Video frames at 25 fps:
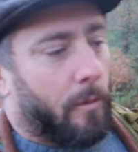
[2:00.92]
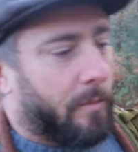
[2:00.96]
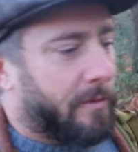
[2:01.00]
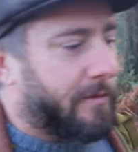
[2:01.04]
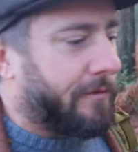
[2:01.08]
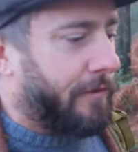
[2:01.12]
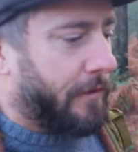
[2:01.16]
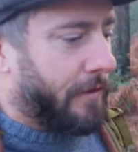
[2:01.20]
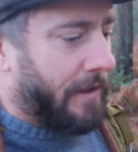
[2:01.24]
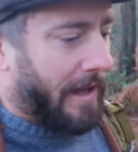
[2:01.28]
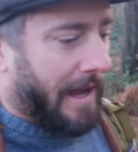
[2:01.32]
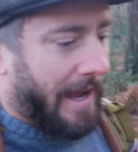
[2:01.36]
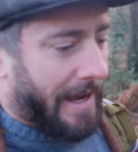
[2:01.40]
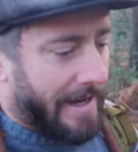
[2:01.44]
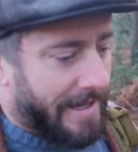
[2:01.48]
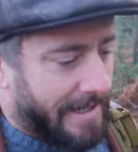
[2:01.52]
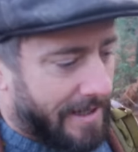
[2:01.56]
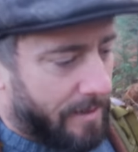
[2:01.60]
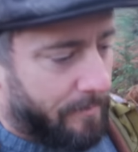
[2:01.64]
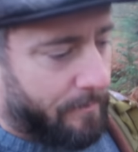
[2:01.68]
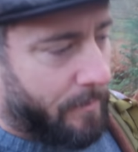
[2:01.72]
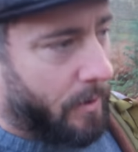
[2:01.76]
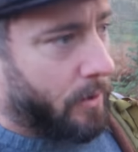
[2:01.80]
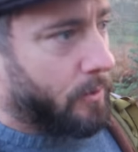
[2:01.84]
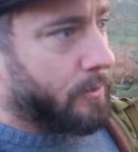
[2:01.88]
opt for the
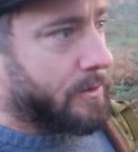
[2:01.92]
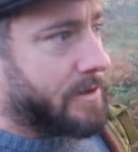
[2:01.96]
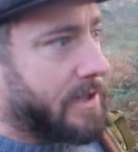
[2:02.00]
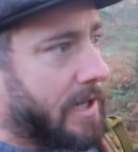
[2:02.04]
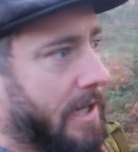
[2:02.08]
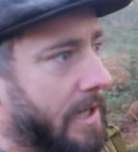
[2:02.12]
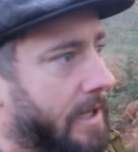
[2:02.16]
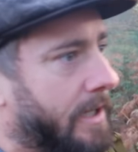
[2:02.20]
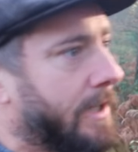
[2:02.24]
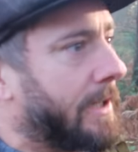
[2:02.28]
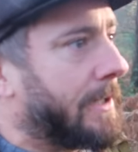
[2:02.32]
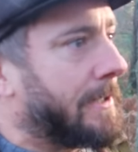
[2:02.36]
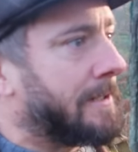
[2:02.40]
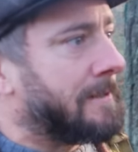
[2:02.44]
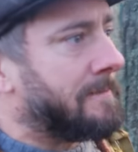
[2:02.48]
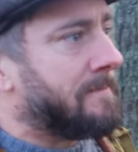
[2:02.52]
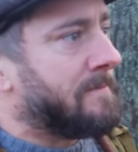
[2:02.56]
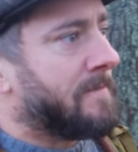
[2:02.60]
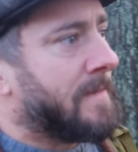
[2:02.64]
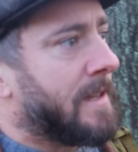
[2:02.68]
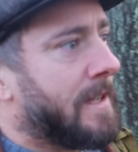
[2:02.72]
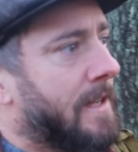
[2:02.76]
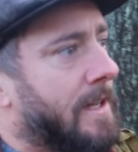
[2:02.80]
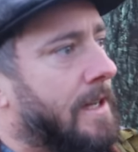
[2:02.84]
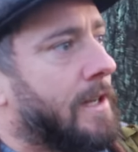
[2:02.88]
hiking boots,
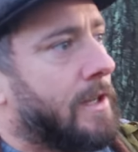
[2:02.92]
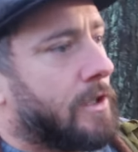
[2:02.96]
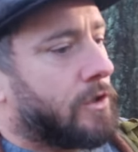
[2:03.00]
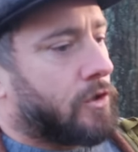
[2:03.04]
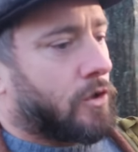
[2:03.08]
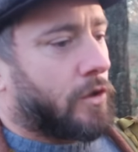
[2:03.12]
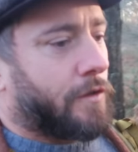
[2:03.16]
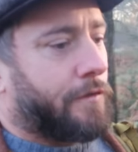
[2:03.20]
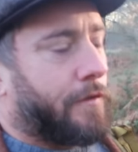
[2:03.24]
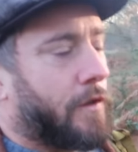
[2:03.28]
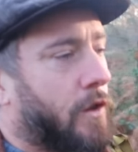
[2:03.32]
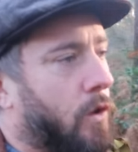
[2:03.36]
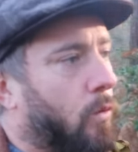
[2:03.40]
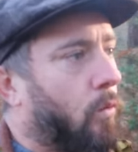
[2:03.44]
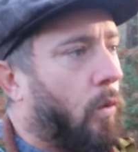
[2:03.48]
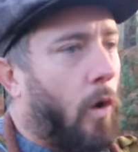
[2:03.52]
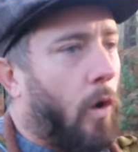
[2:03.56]
just for the